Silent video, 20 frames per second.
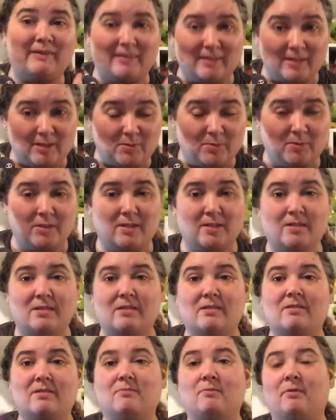This
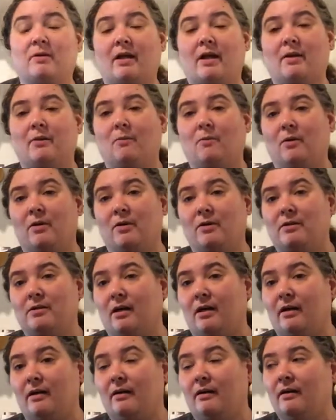was what I worked
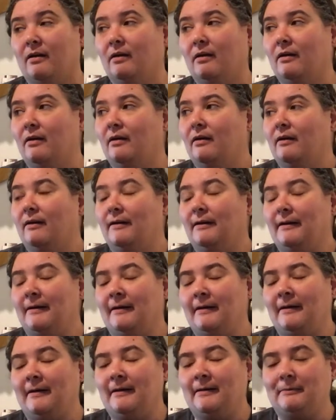
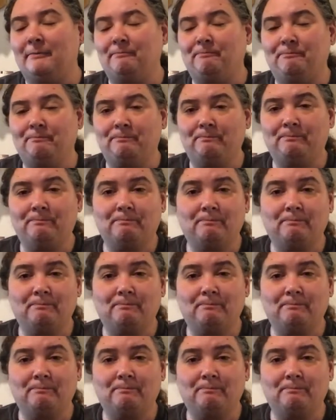on.